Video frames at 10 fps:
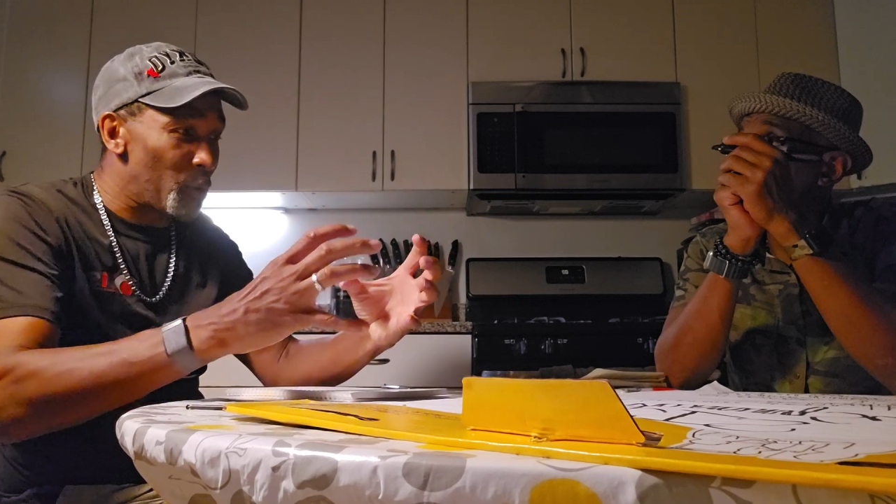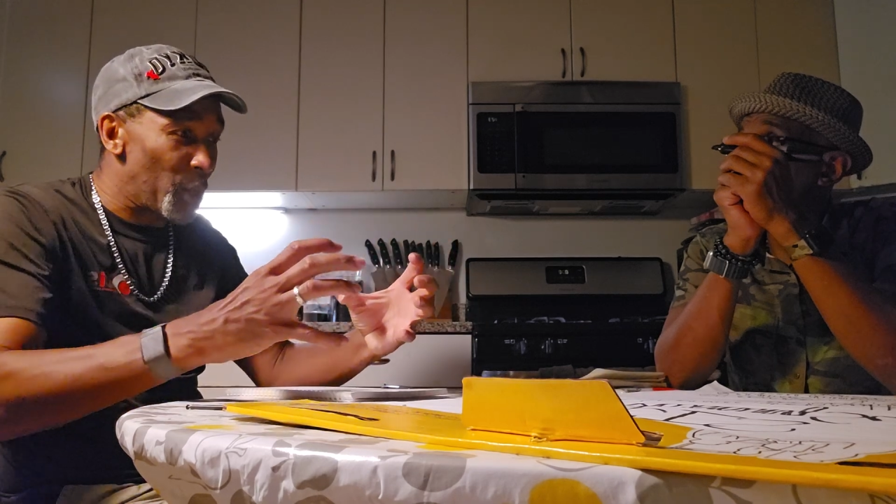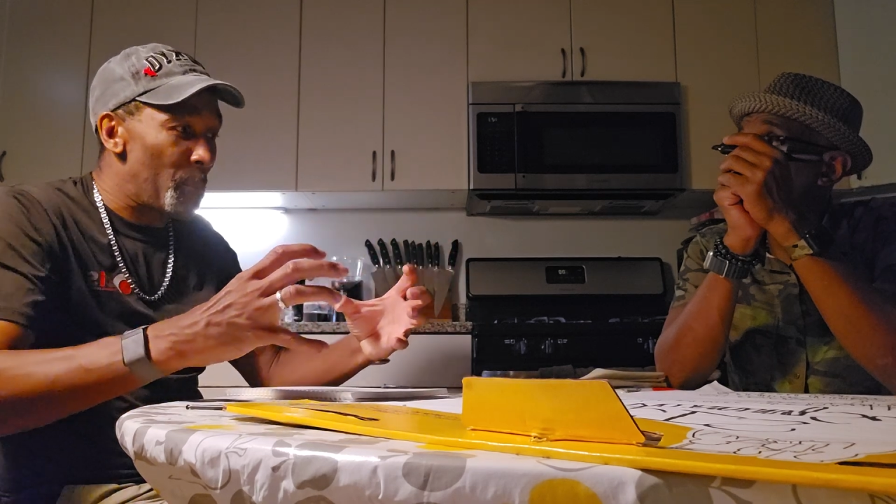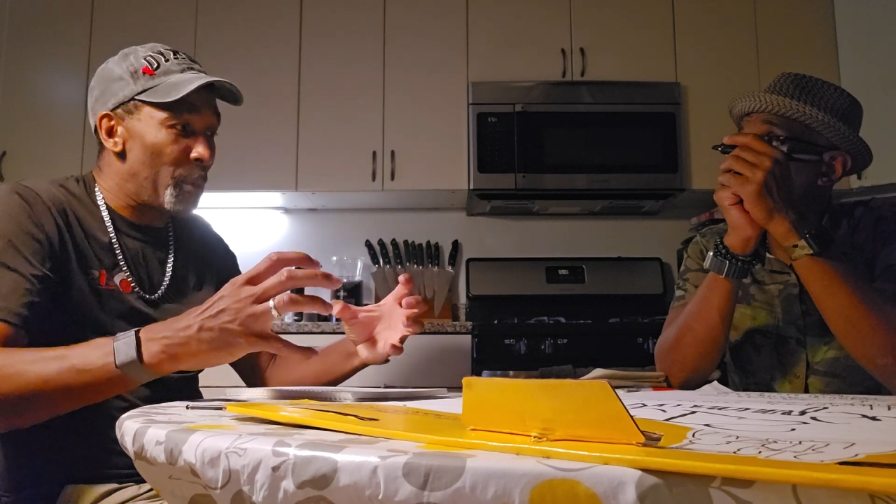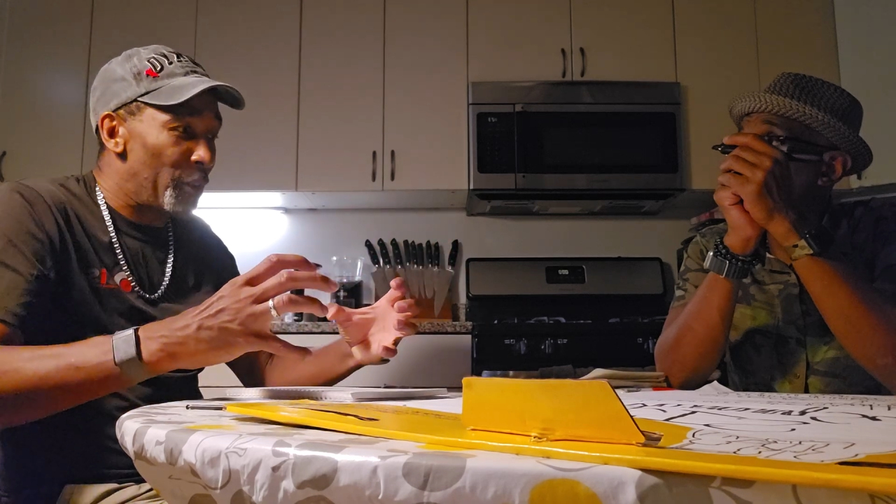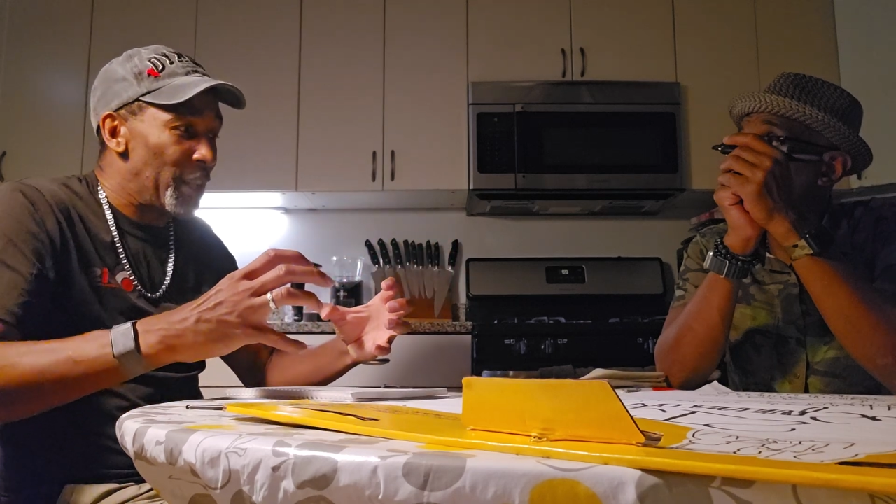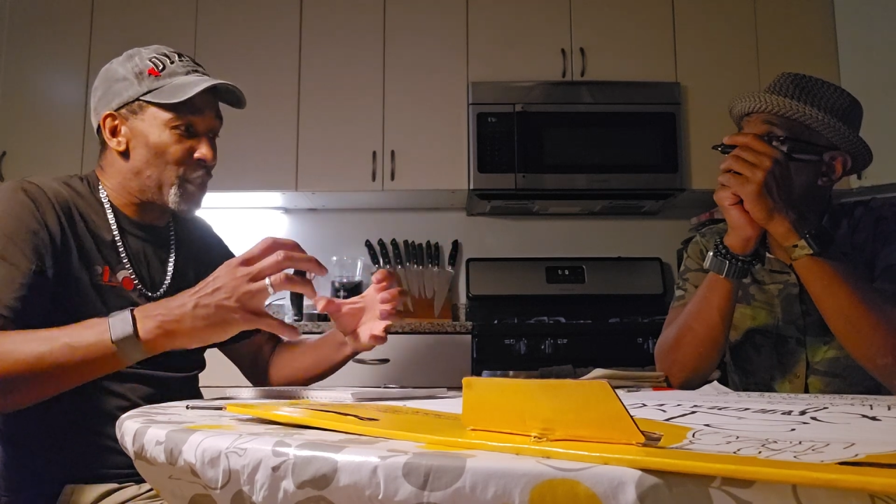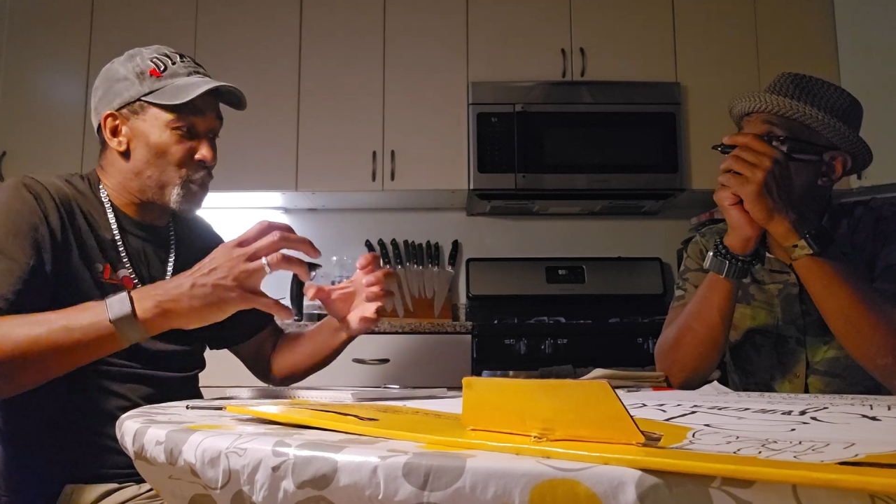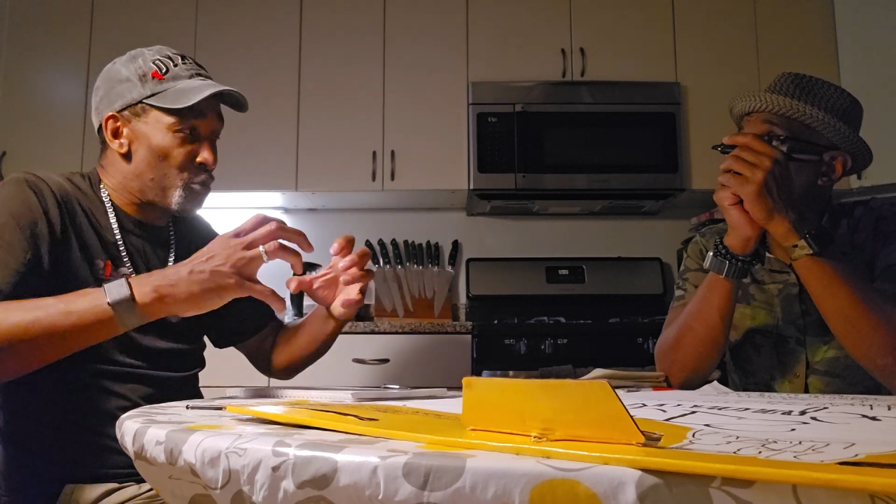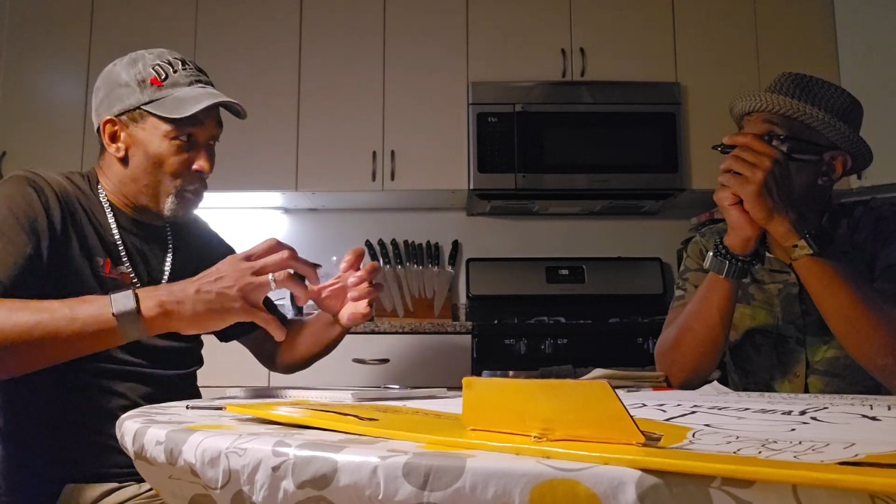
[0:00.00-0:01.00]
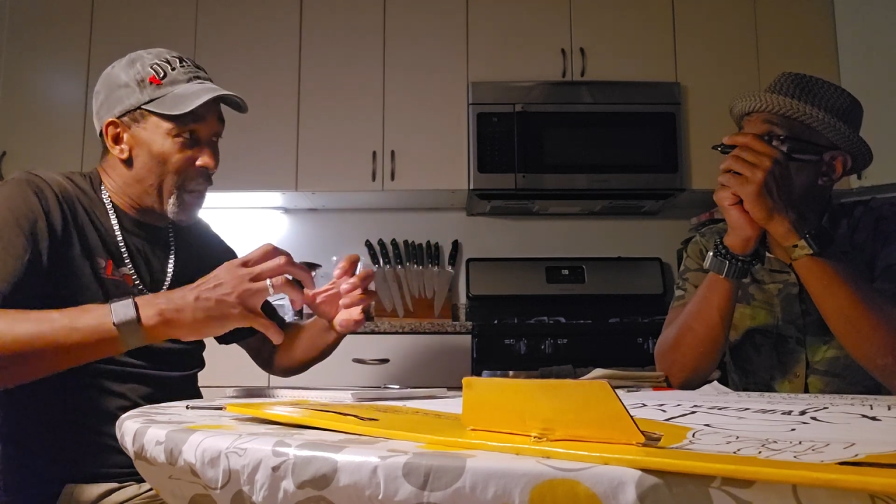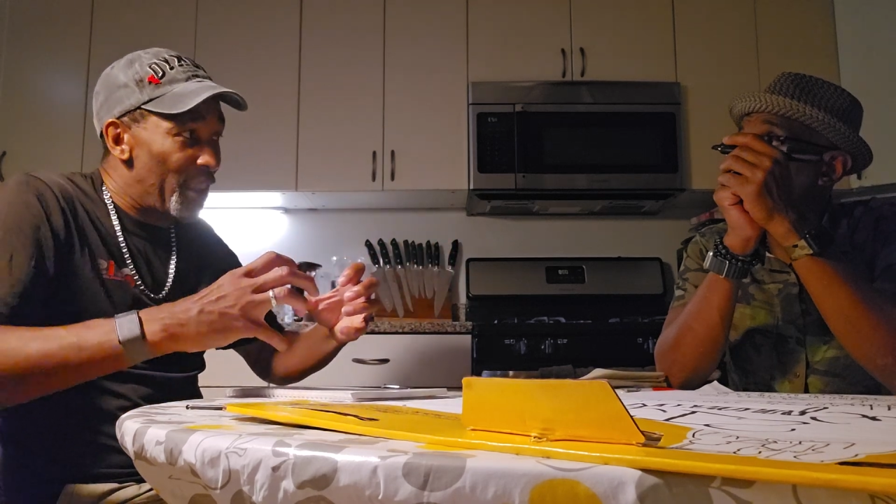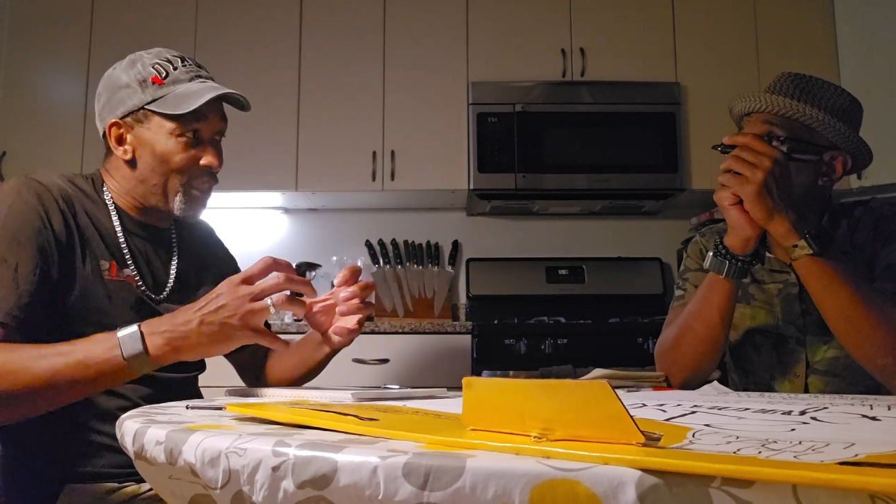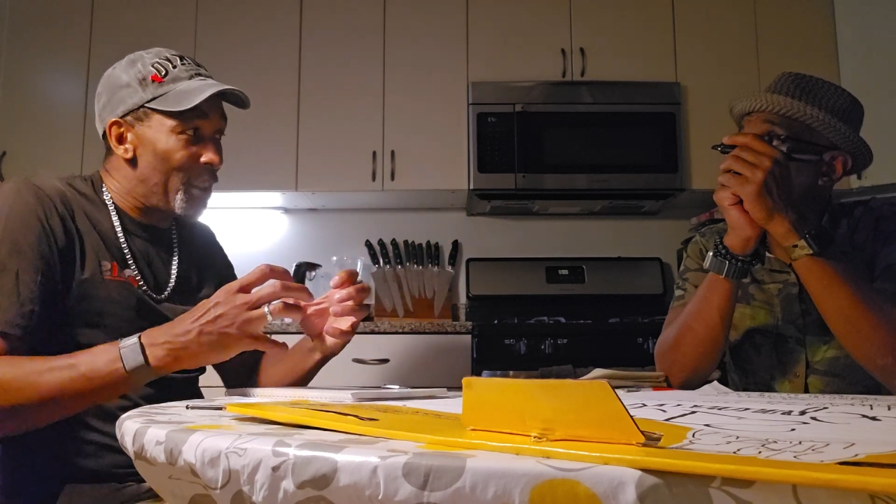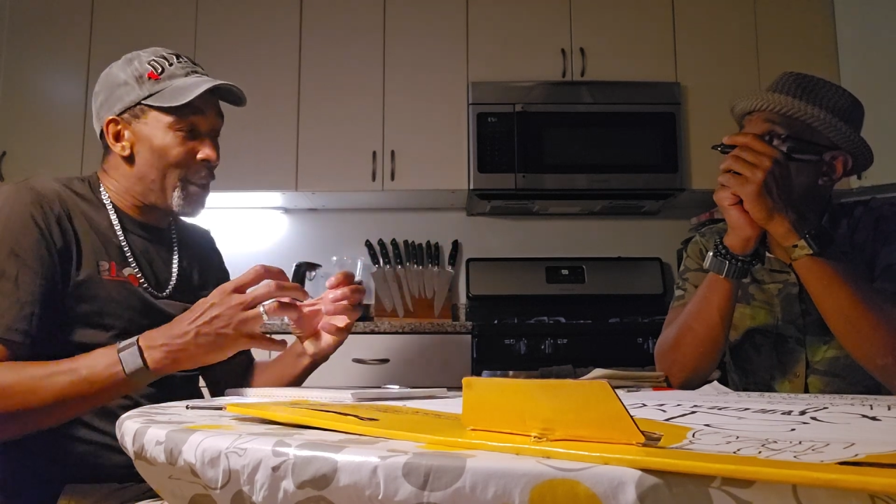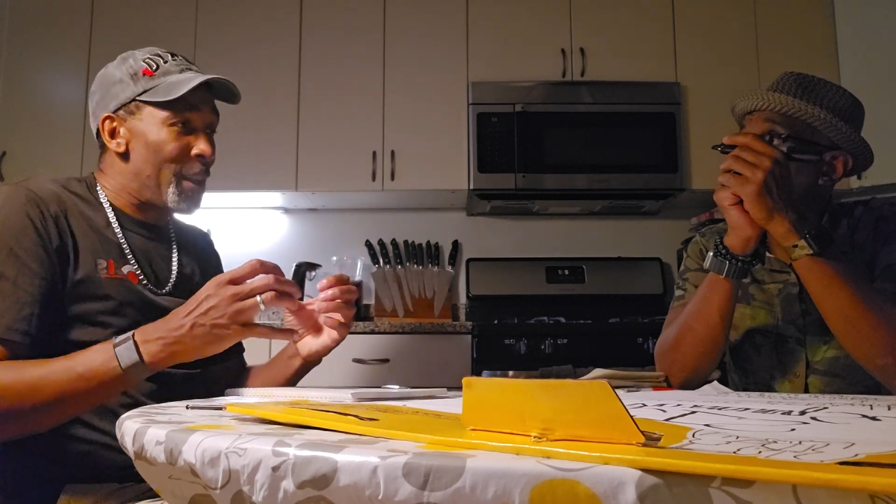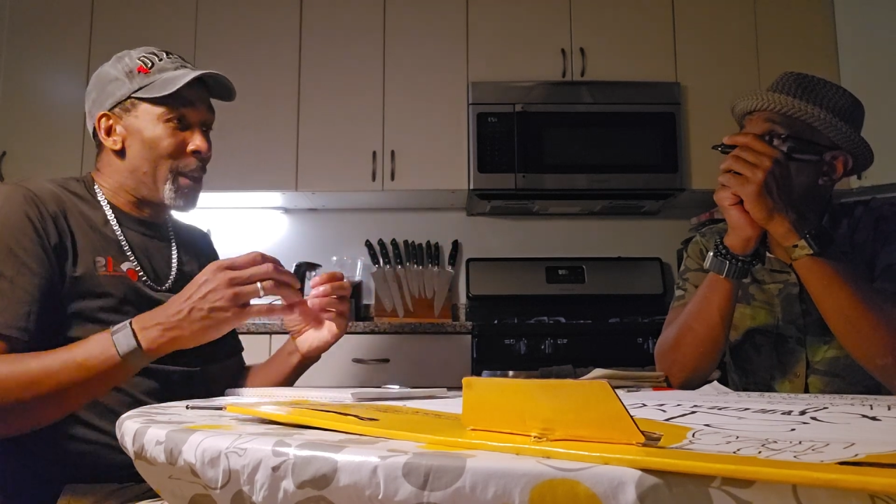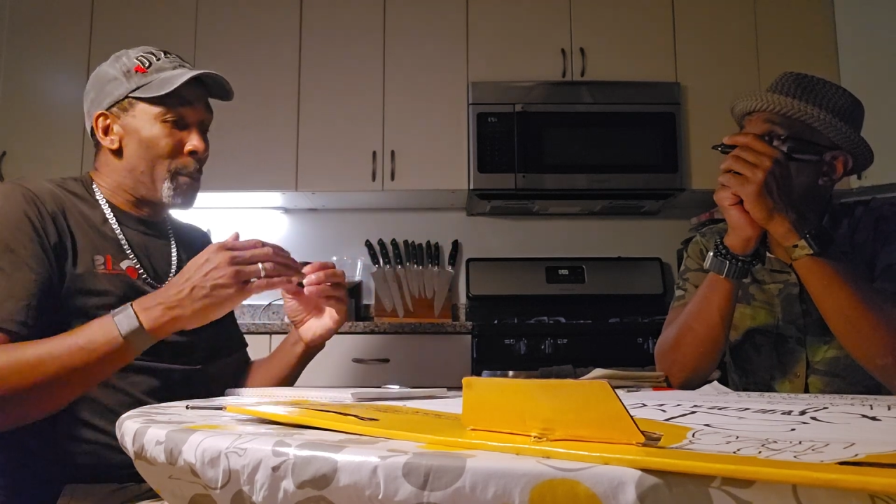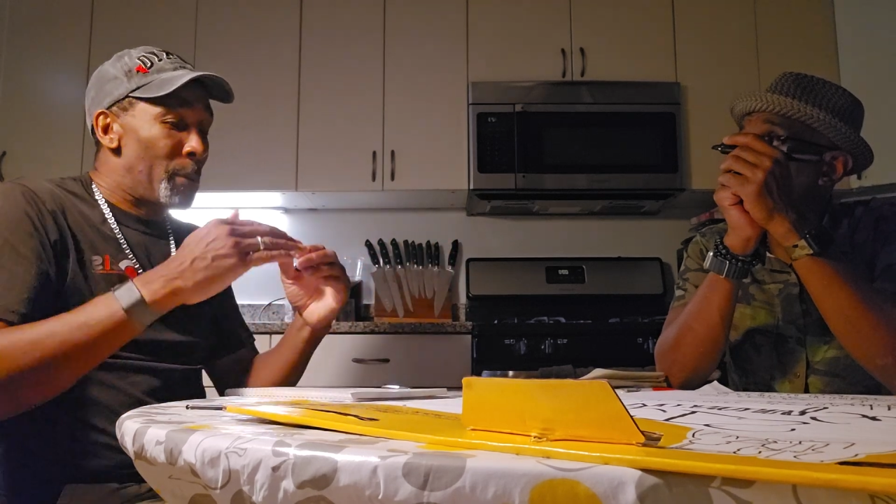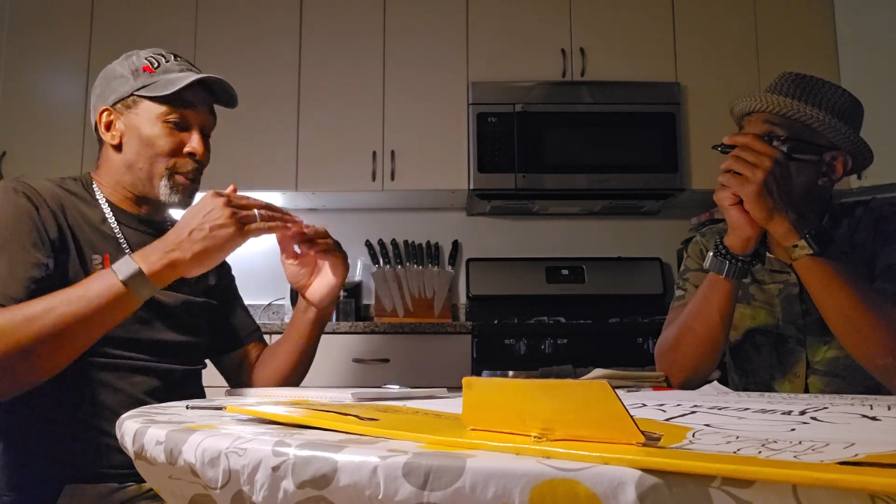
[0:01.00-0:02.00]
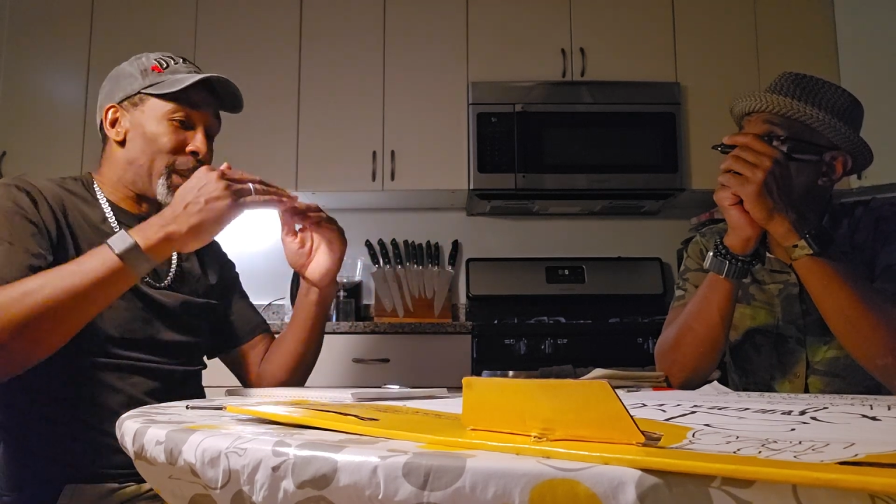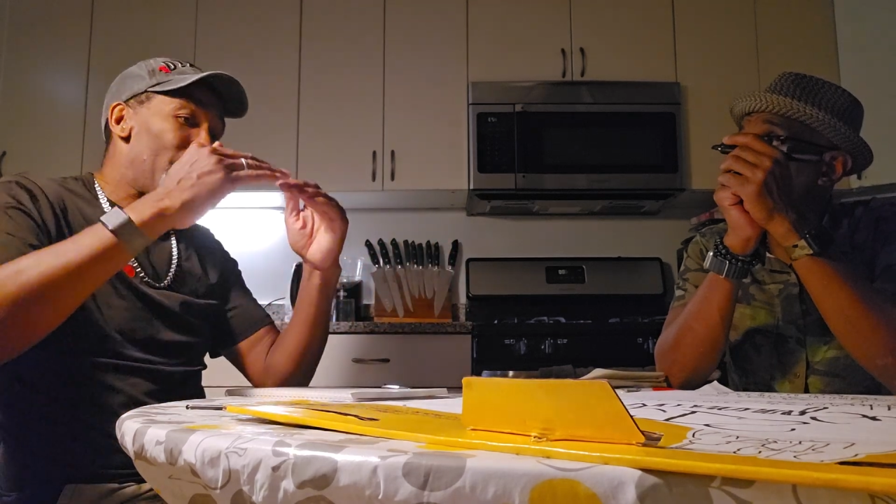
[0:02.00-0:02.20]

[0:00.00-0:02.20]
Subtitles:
where you're building strength, but you're